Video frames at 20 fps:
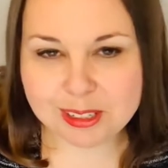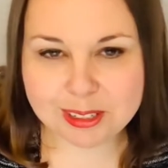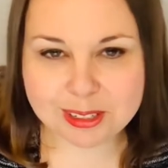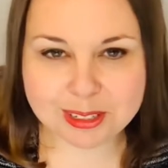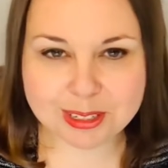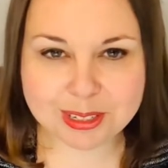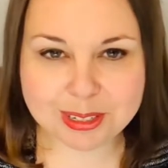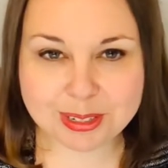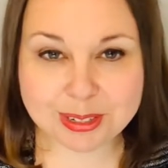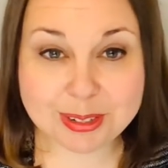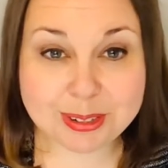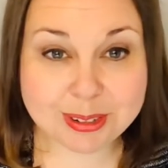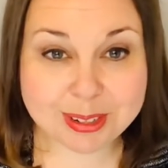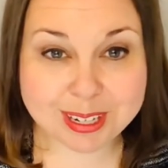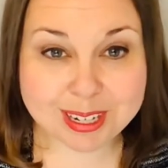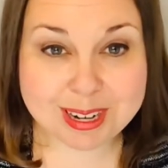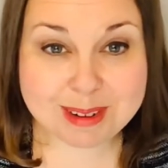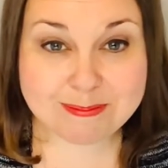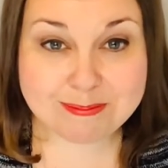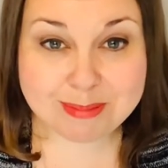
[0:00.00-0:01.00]
Who could
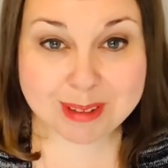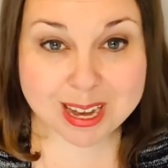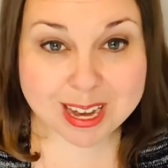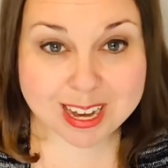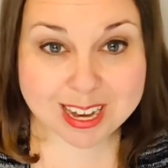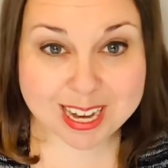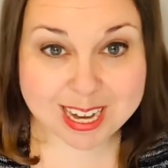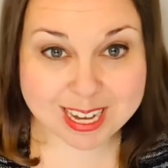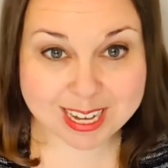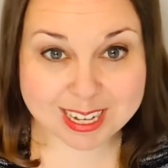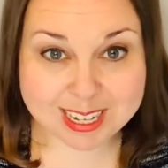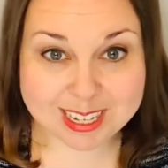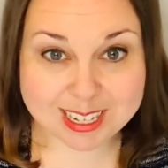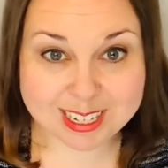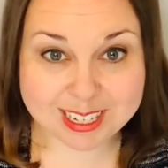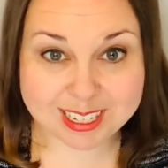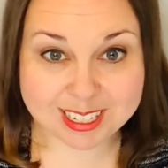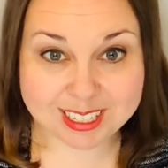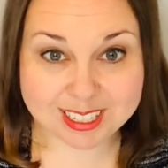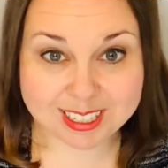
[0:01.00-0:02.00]
it be?
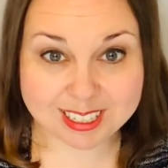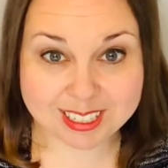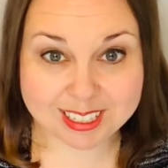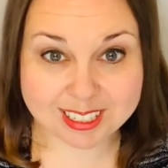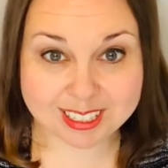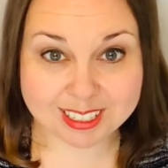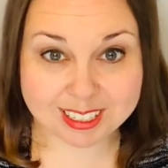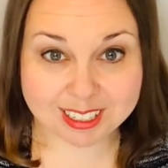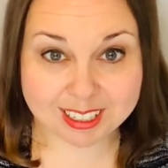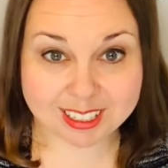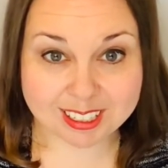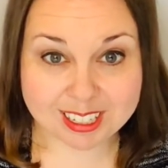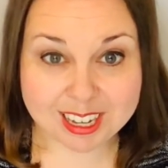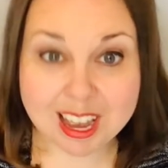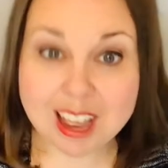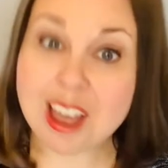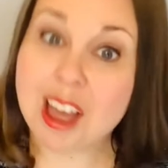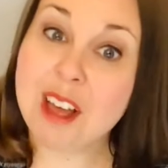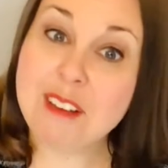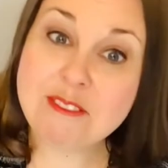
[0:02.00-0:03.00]

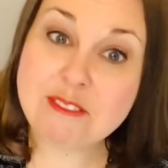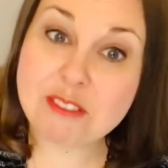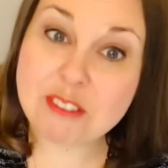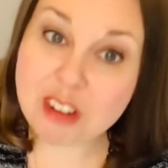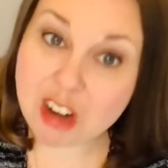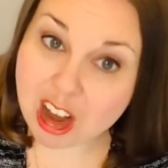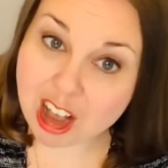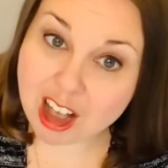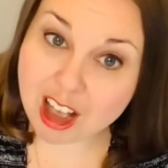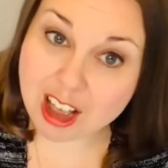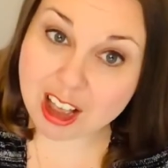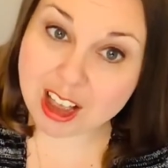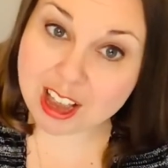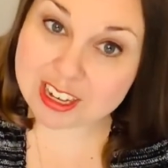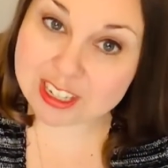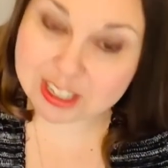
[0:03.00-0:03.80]
A frog!